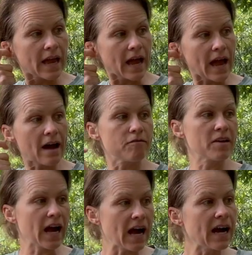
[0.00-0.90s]
I've
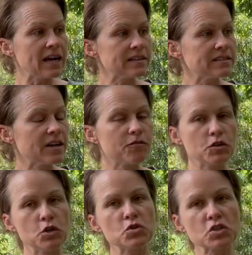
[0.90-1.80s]
got a
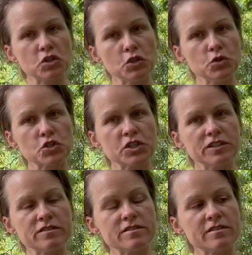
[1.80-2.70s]
few
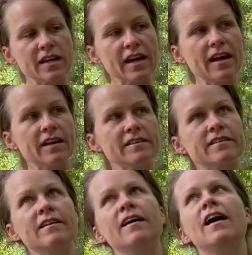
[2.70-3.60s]
solutions that
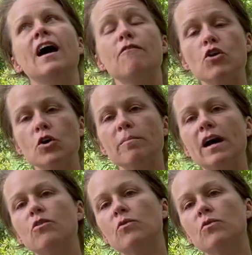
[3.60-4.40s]
I've heard about and